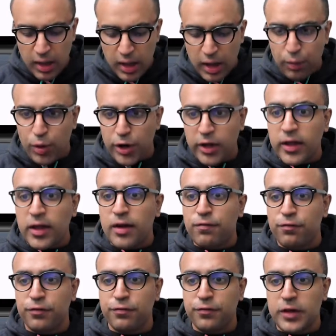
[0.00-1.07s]
I want to get
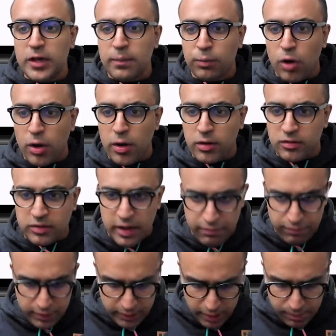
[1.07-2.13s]
15 products
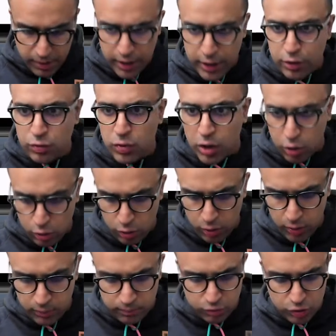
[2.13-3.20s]
every time I do a
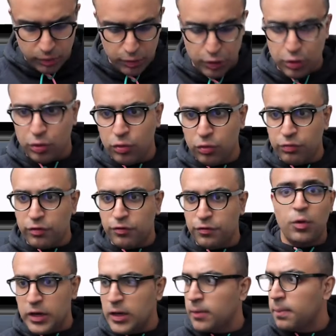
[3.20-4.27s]
call. So I'm going to do
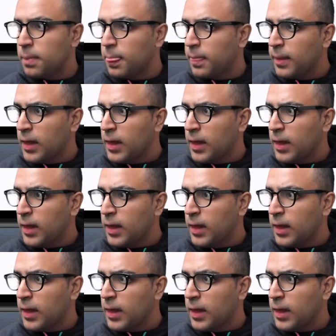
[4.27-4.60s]
15.